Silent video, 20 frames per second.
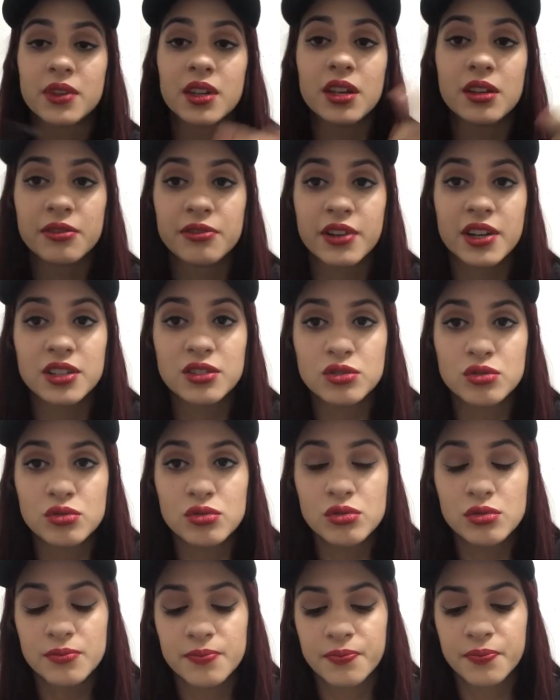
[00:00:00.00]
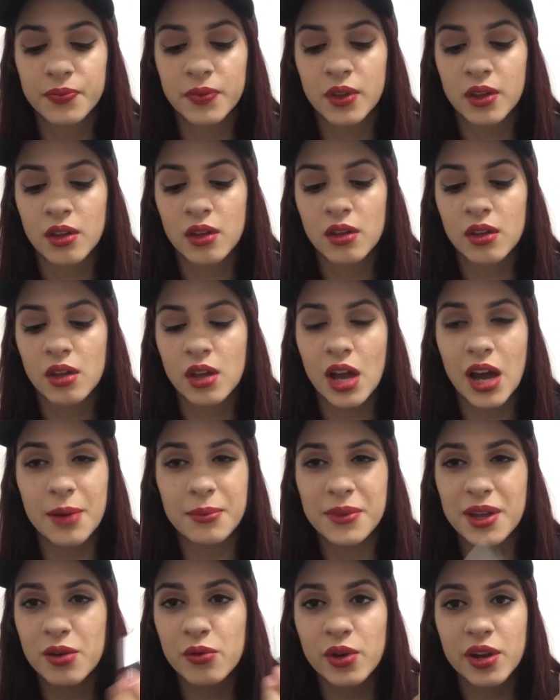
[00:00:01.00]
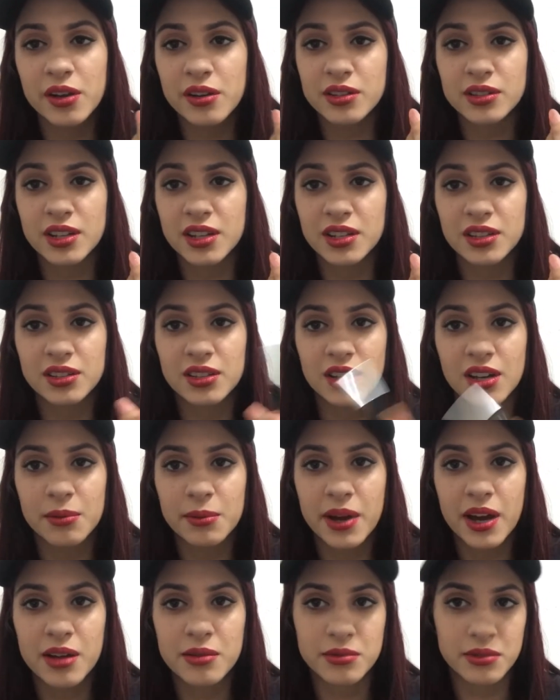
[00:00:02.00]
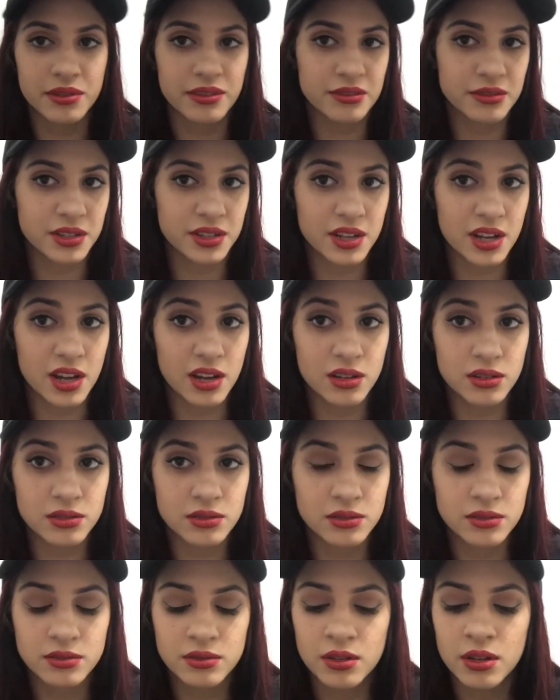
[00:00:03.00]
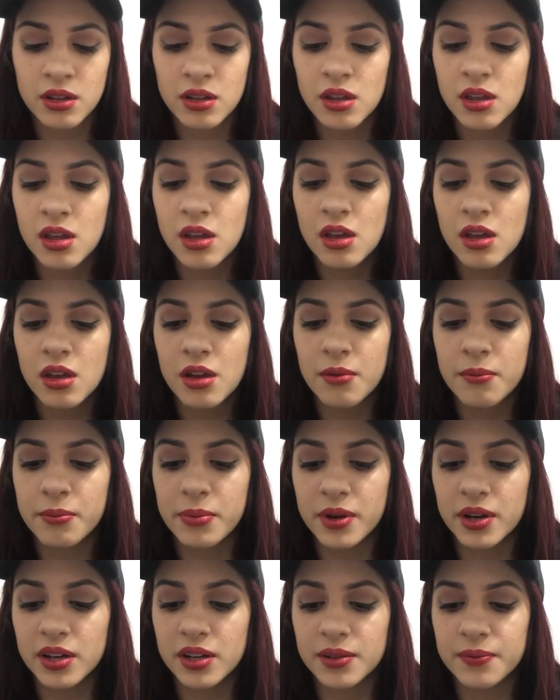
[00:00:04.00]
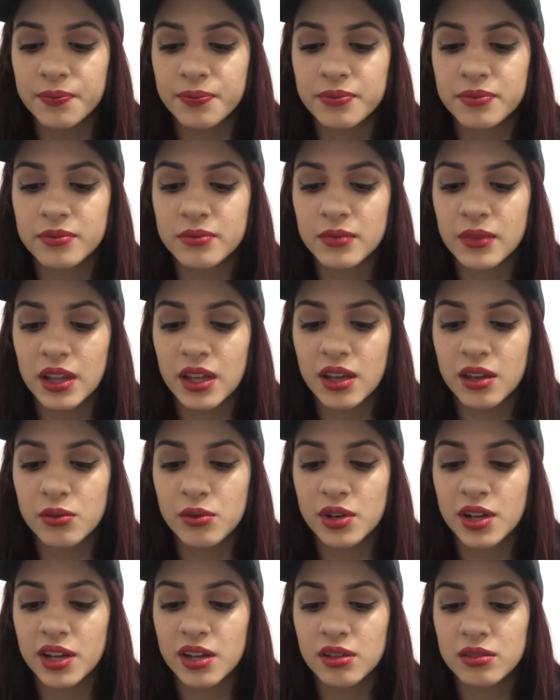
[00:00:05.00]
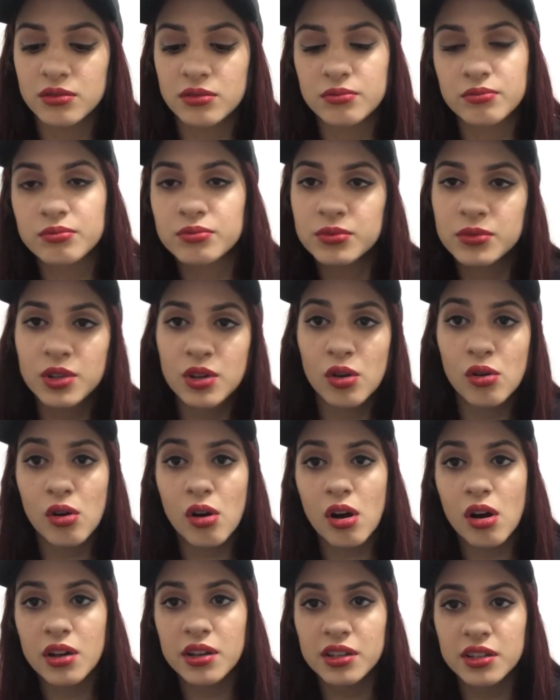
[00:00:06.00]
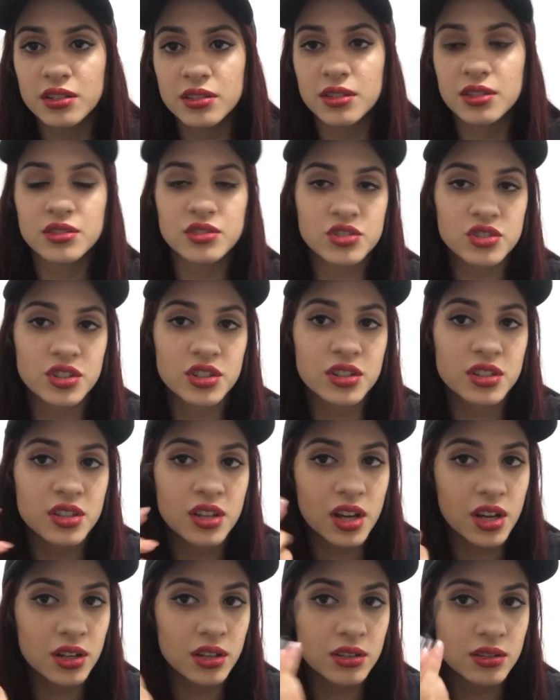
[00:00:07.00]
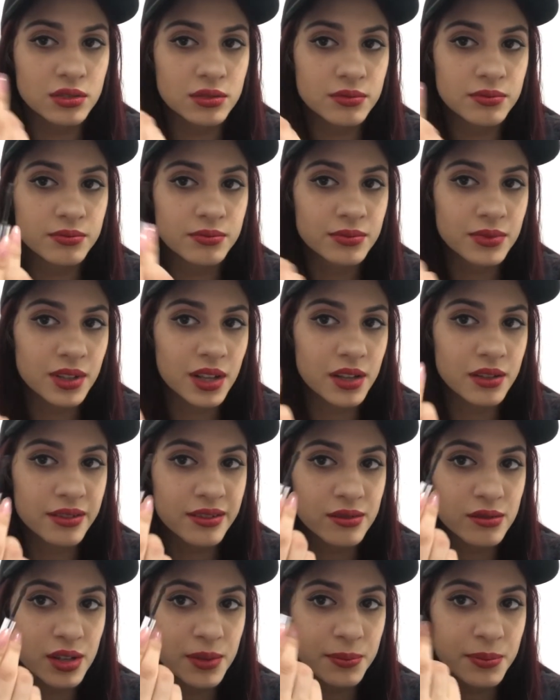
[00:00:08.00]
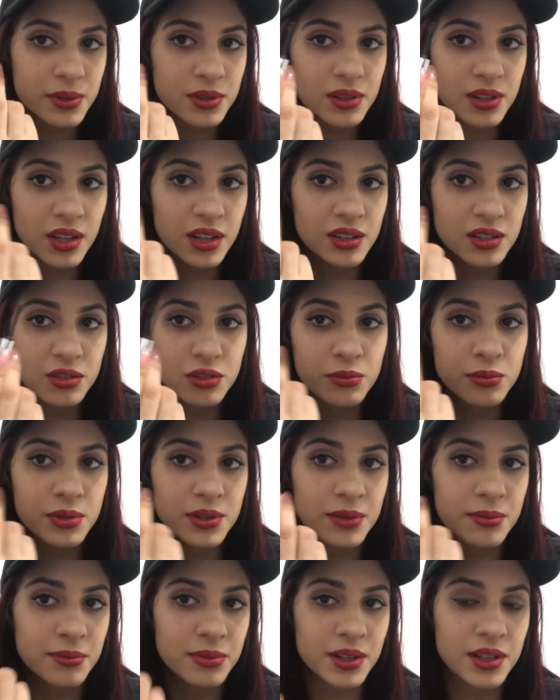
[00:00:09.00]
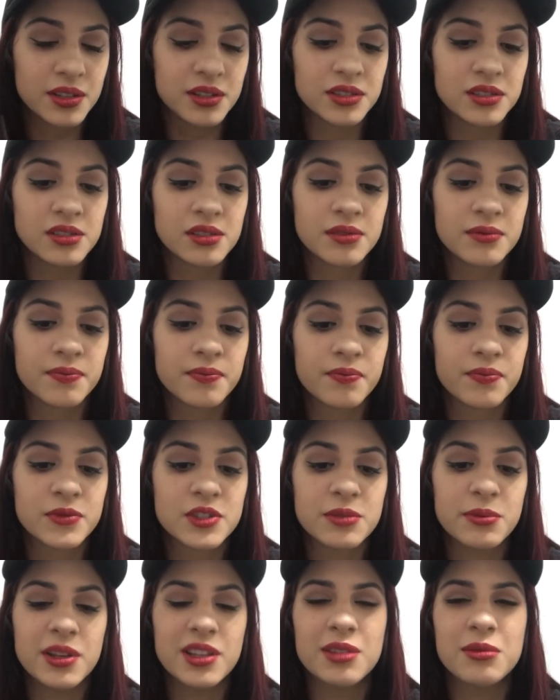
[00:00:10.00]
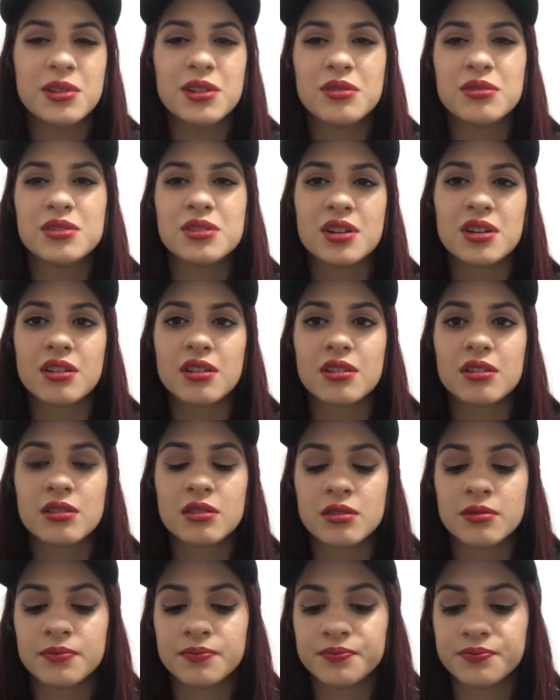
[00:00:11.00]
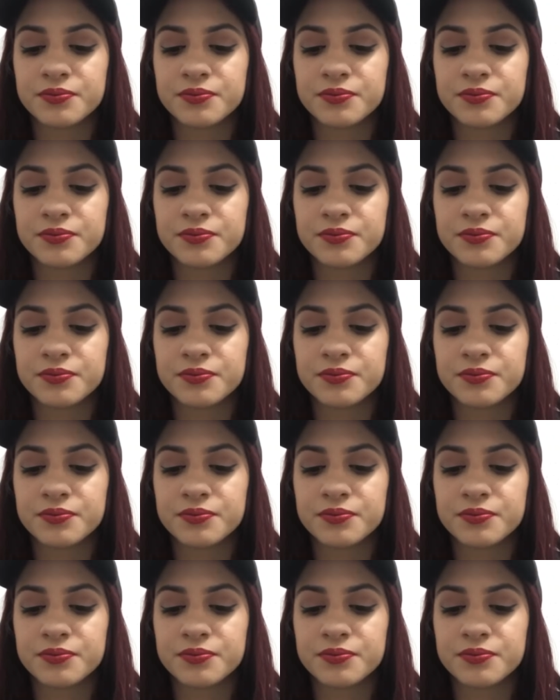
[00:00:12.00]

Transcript: if I do. I'm not wearing anything on my eyebrows right now. But like, when I go all in and shit, I'll swipe it like a little bit and blend it to make them a little darker.